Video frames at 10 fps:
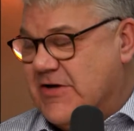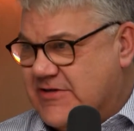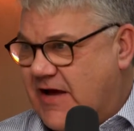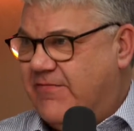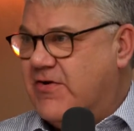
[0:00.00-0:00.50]
So it
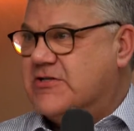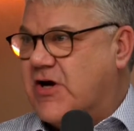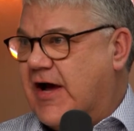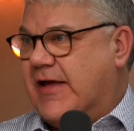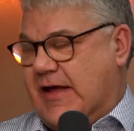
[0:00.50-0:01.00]
was our first
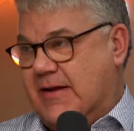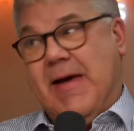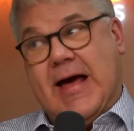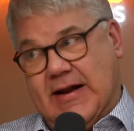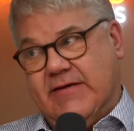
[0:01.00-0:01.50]
hike in
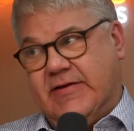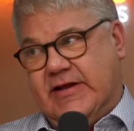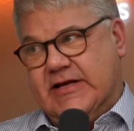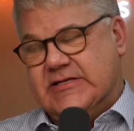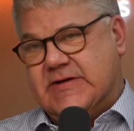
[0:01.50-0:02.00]
about 11
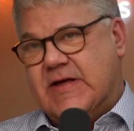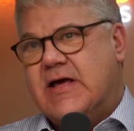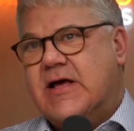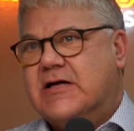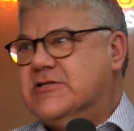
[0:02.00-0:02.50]
years.
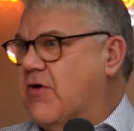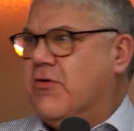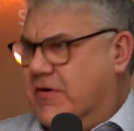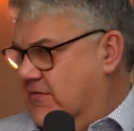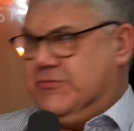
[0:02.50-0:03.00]
And so a
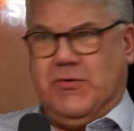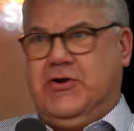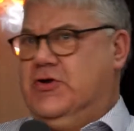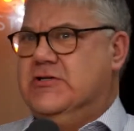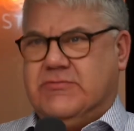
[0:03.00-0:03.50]
lot of us
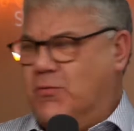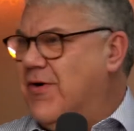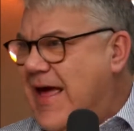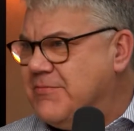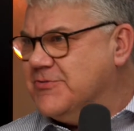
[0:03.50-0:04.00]
weren't used to it.
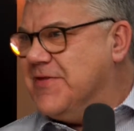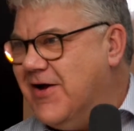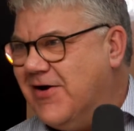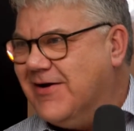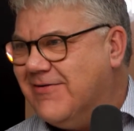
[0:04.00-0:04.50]
What happens when they
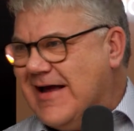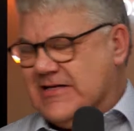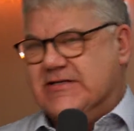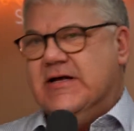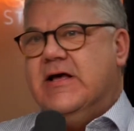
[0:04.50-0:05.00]
hike
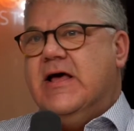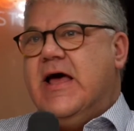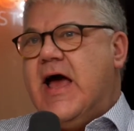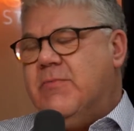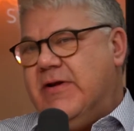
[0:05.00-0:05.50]
rates?
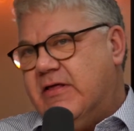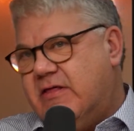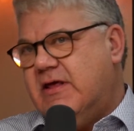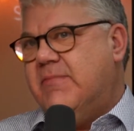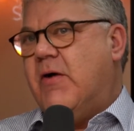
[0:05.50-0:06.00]
And when you
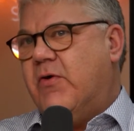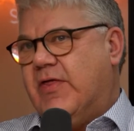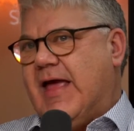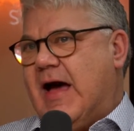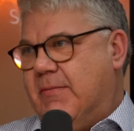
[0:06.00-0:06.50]
think about what
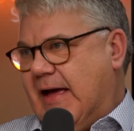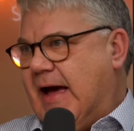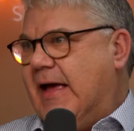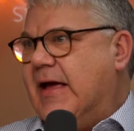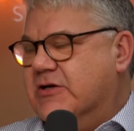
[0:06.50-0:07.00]
the
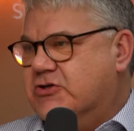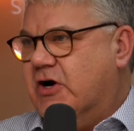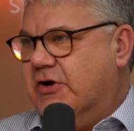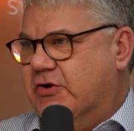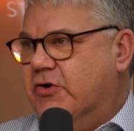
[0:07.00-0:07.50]
RBA are
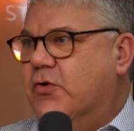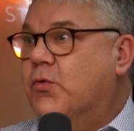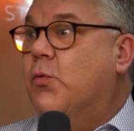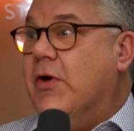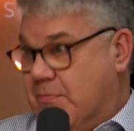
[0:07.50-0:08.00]
trying to do
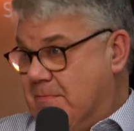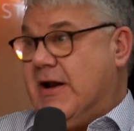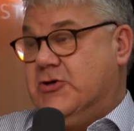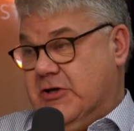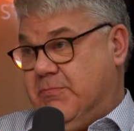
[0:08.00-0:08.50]
with
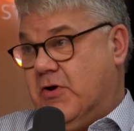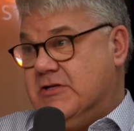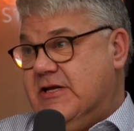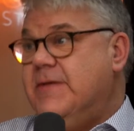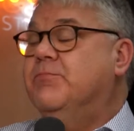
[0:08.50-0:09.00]
monetary
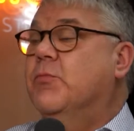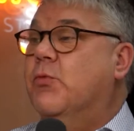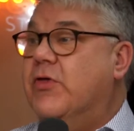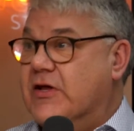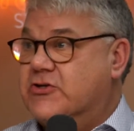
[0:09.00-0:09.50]
policy,
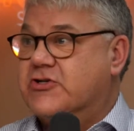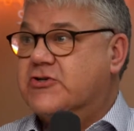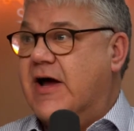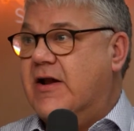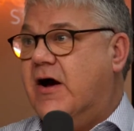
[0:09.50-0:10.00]
with interest
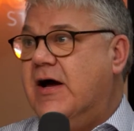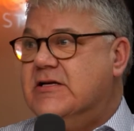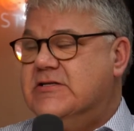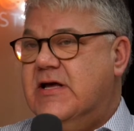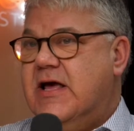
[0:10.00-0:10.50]
rate
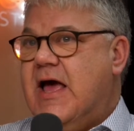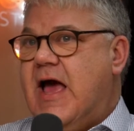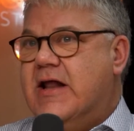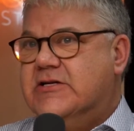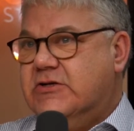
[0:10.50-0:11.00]
hikes,
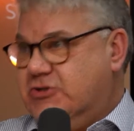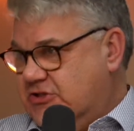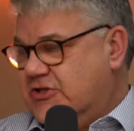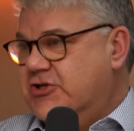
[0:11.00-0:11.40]
and it's not just